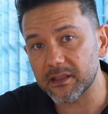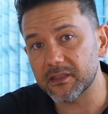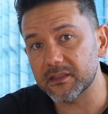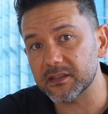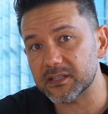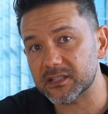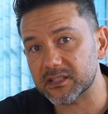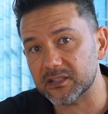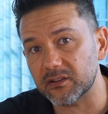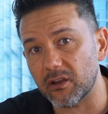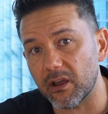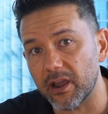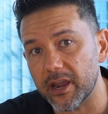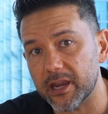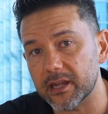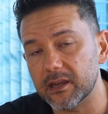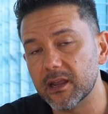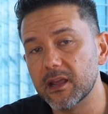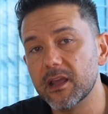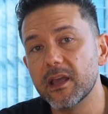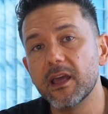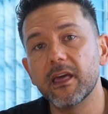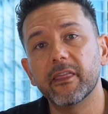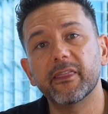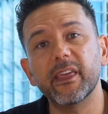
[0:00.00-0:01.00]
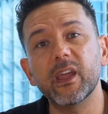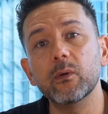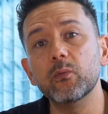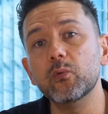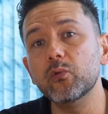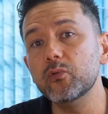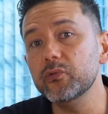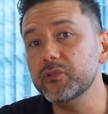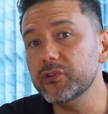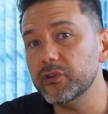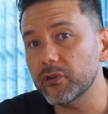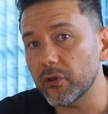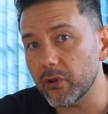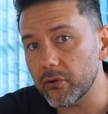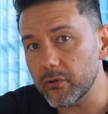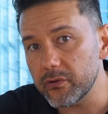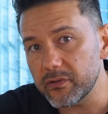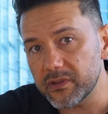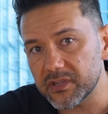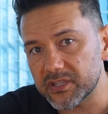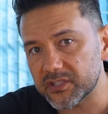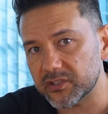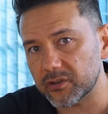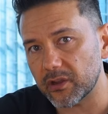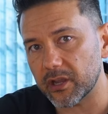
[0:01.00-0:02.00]
the site. They will know
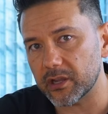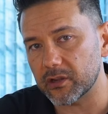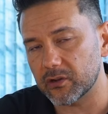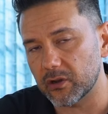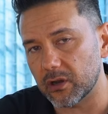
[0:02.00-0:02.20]
the site